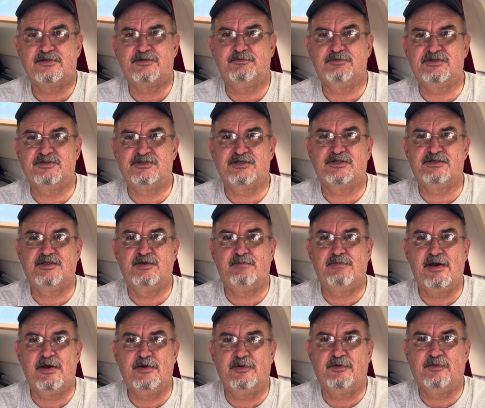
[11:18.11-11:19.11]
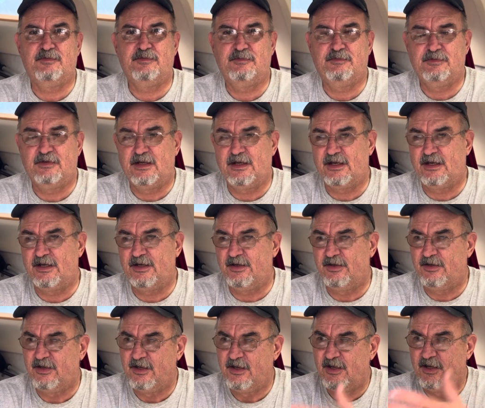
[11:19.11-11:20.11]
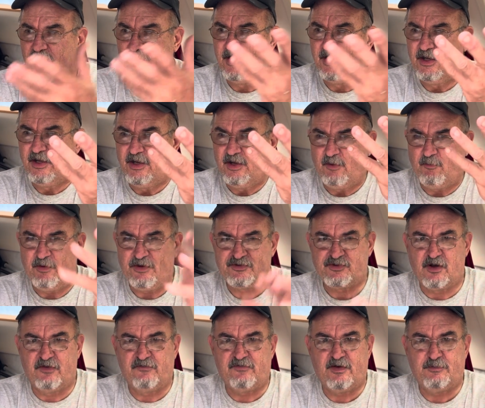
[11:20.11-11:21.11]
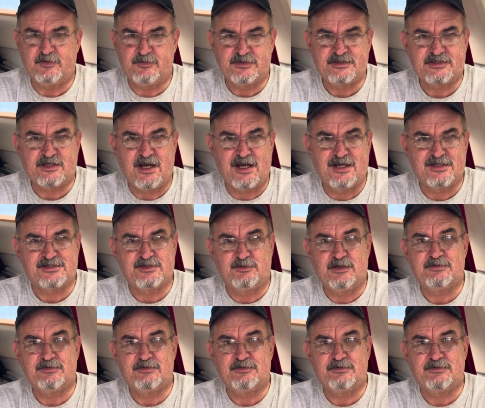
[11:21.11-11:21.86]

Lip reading: It was just the boat, and we drove up to Wisconsin.